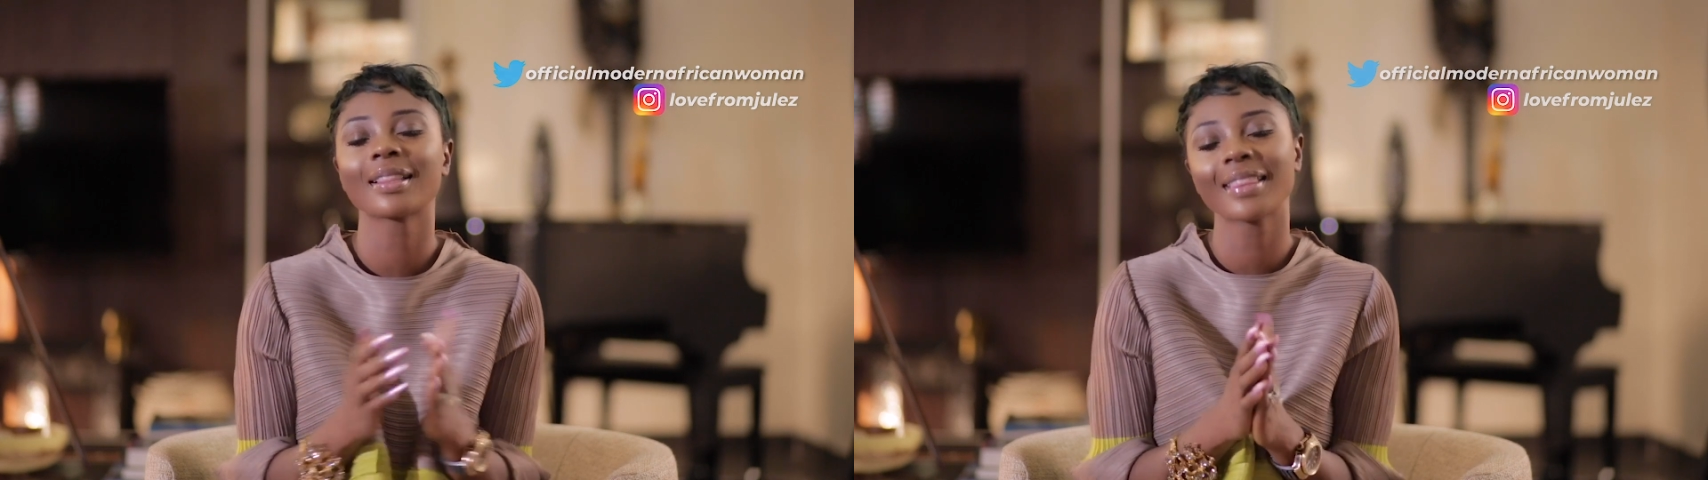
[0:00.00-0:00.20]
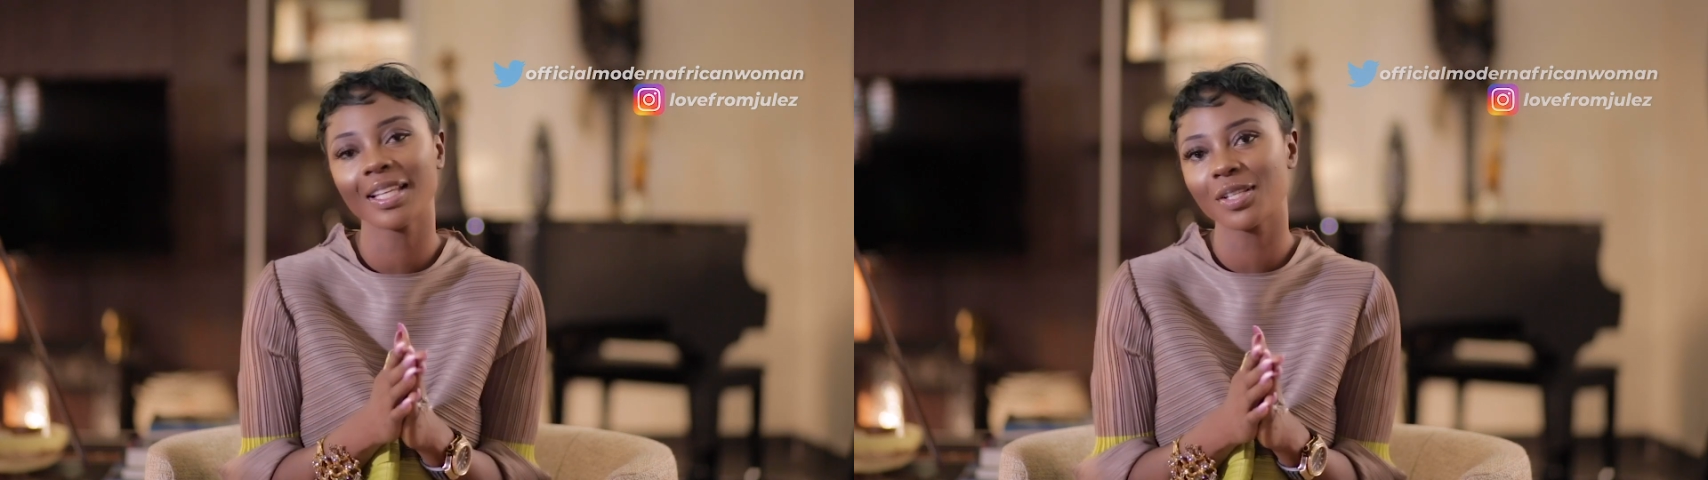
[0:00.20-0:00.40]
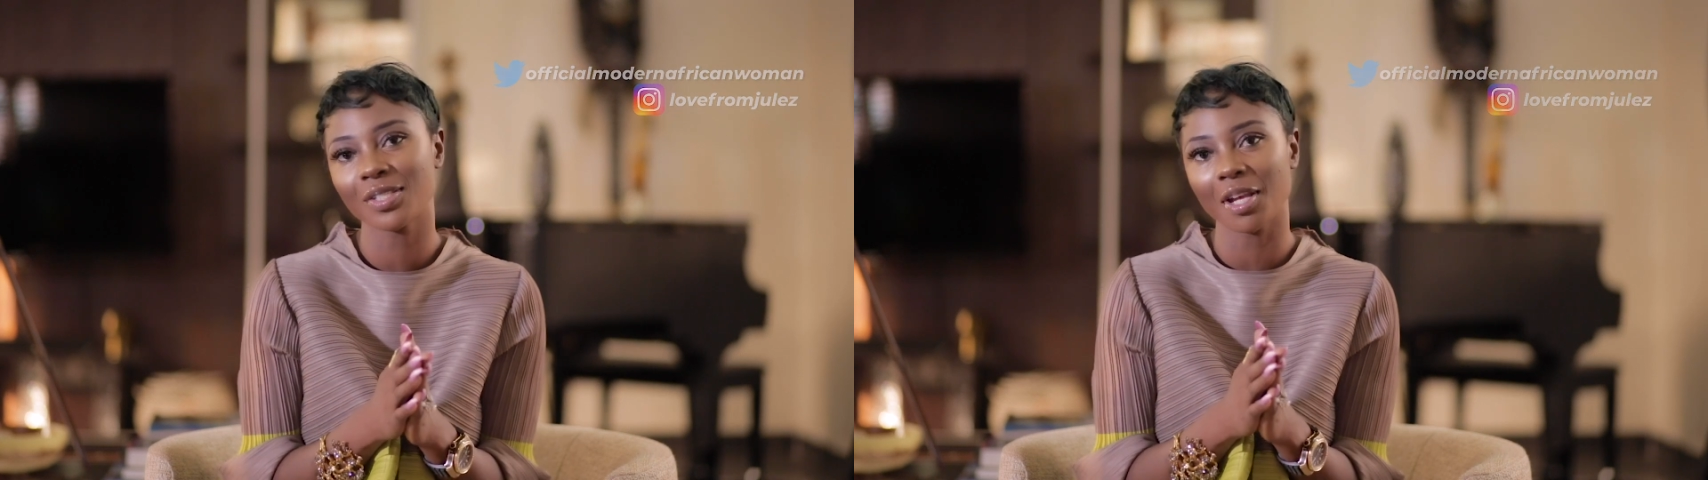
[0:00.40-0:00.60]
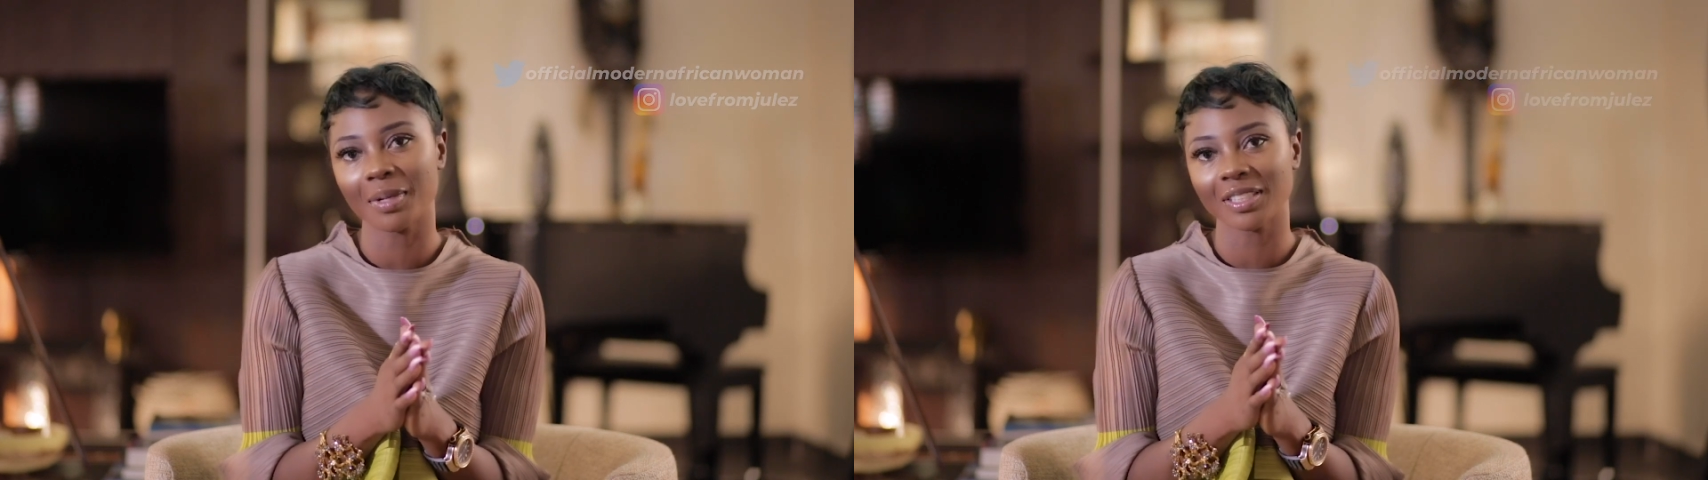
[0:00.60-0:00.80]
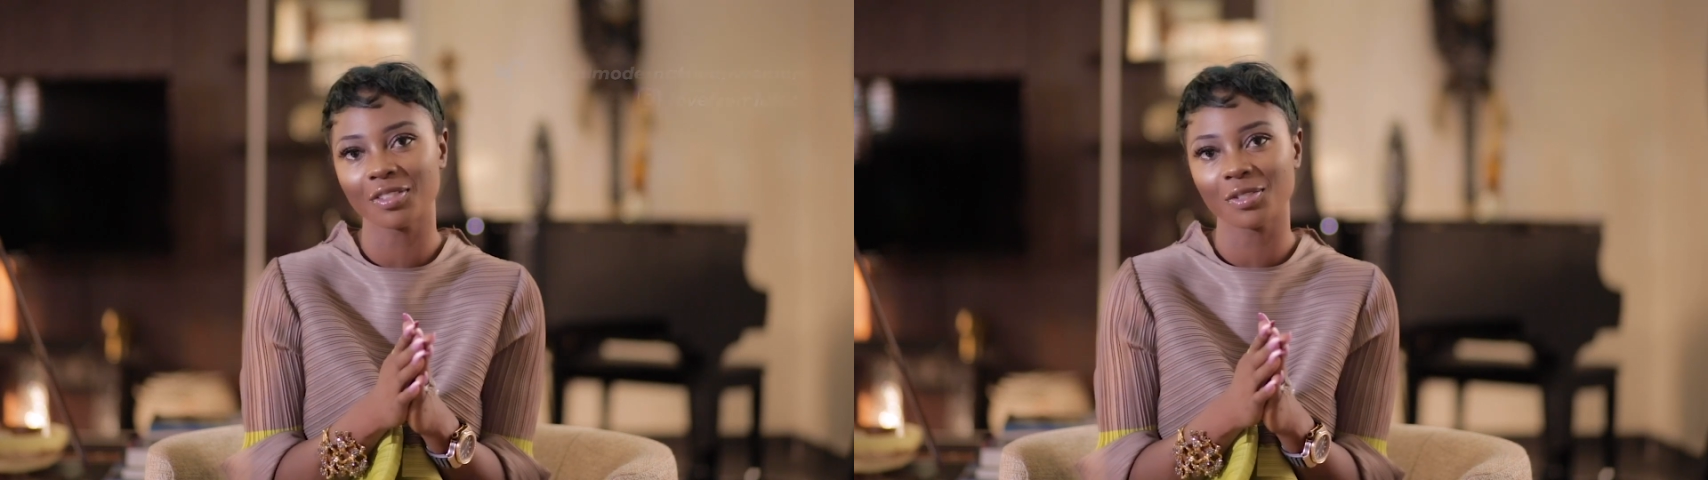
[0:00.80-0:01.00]
Thank you so
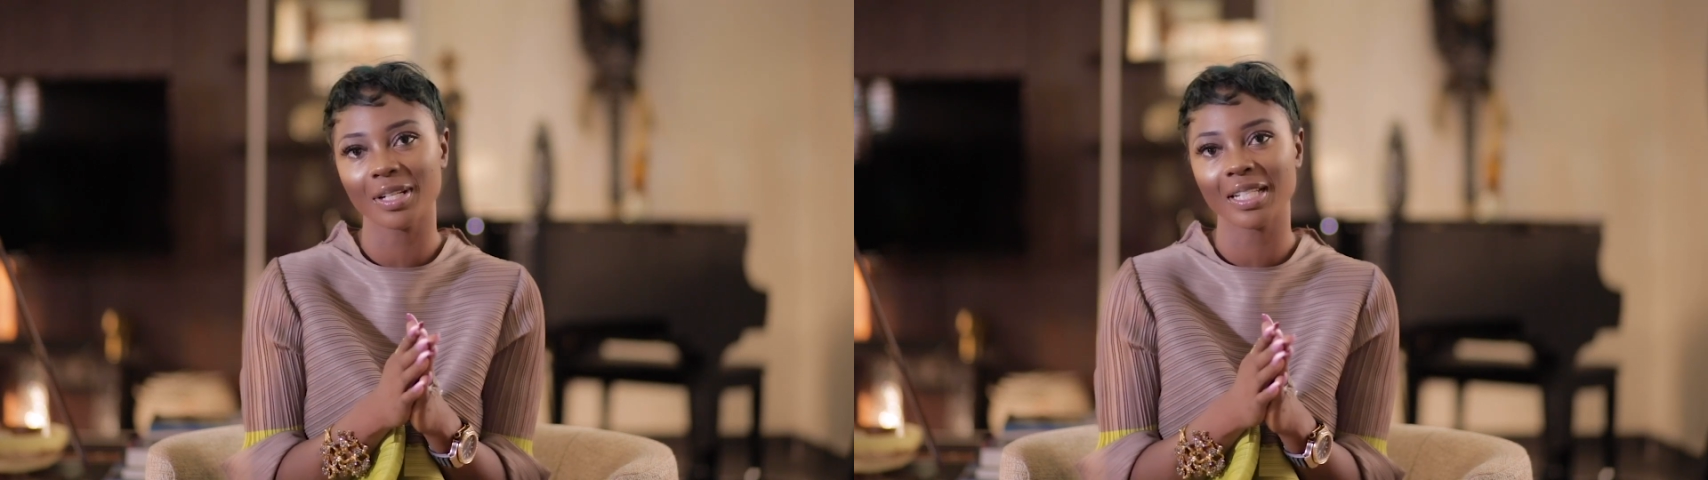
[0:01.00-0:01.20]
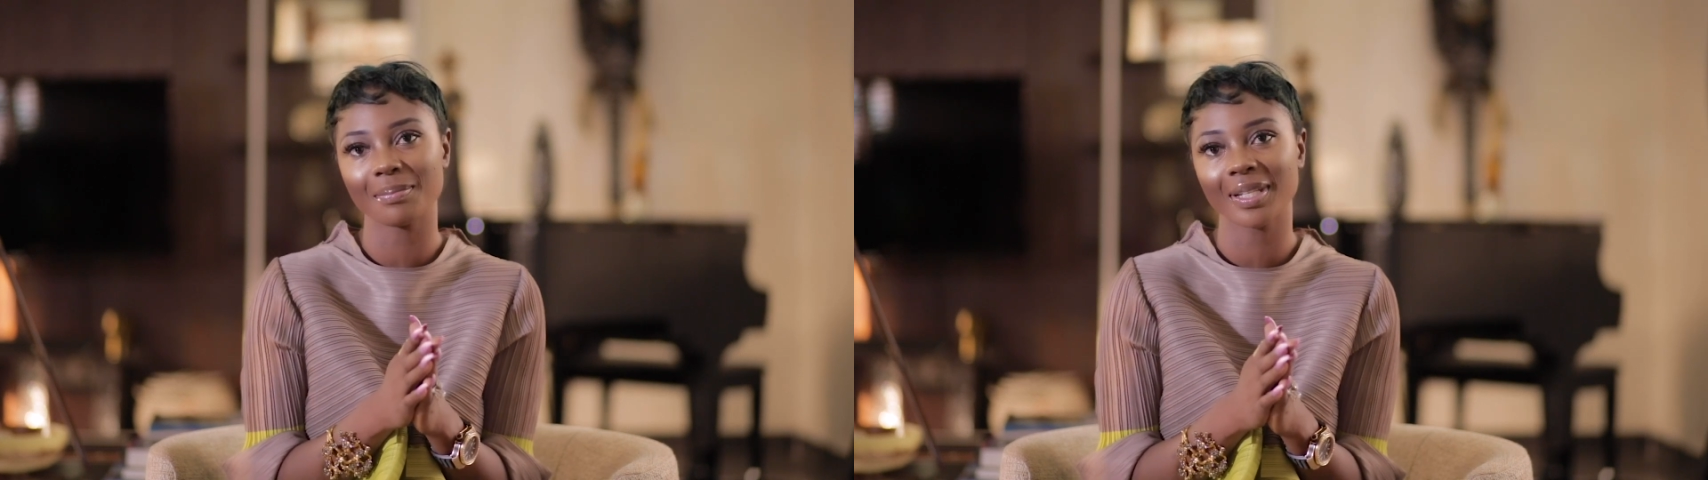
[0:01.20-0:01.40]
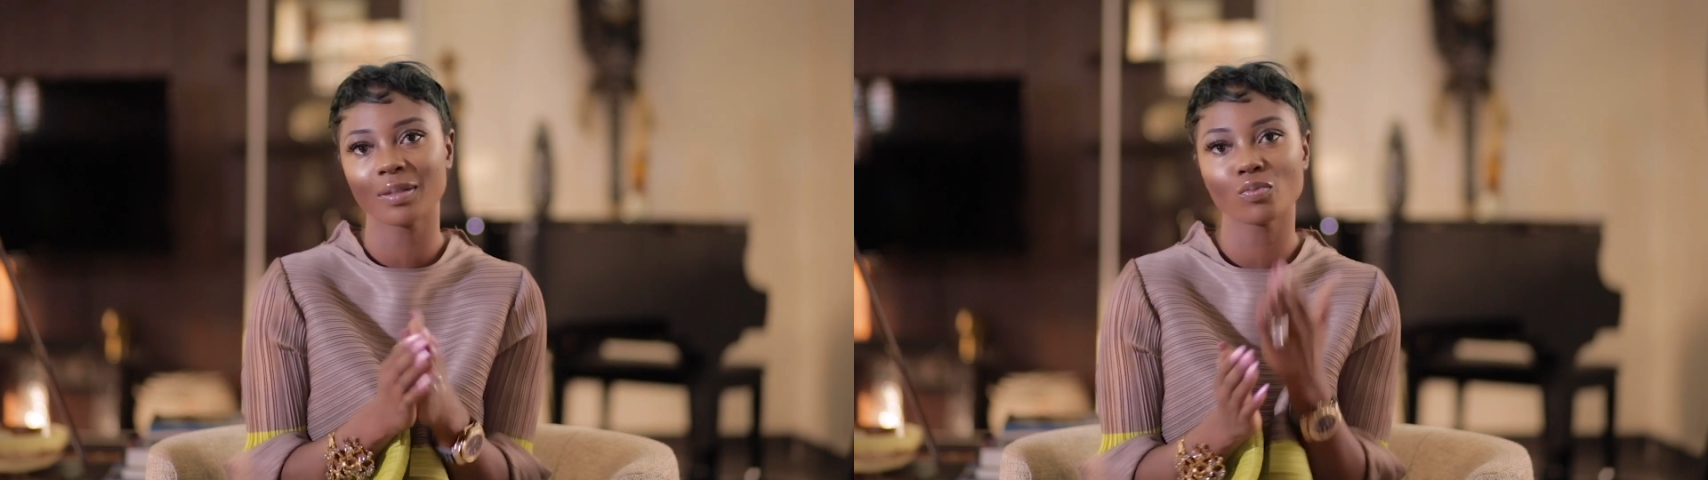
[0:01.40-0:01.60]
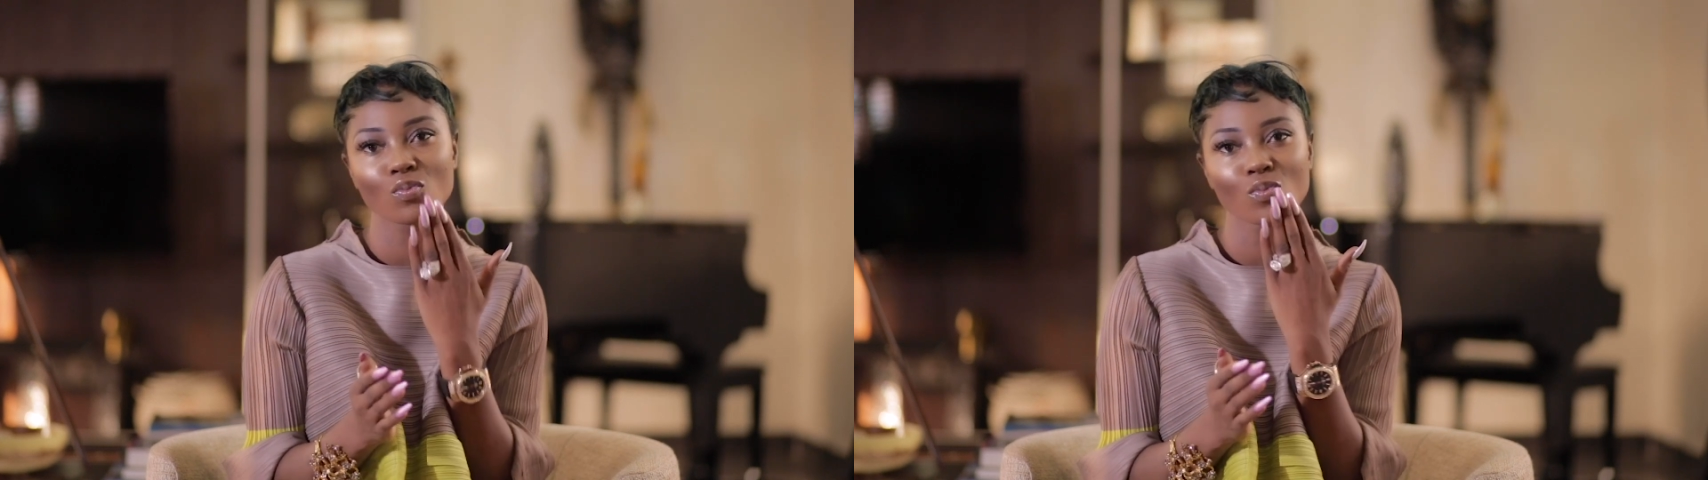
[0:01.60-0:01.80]
much for joining me.